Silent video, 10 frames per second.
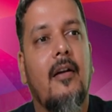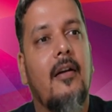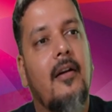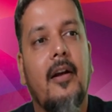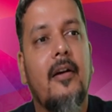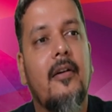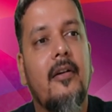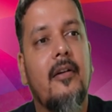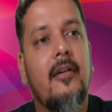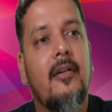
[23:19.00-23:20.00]
Clear?
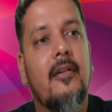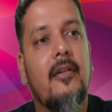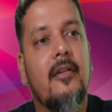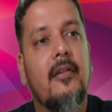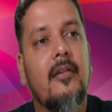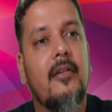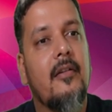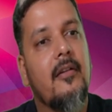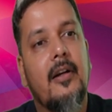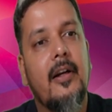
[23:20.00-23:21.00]

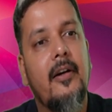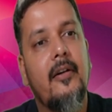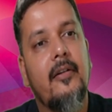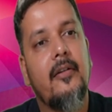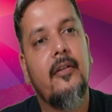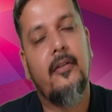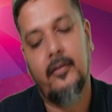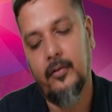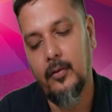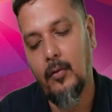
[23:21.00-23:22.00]
Clear?
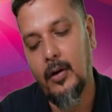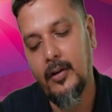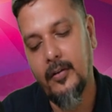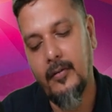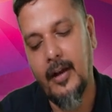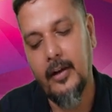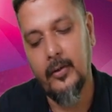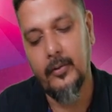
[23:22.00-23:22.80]
So what is the value?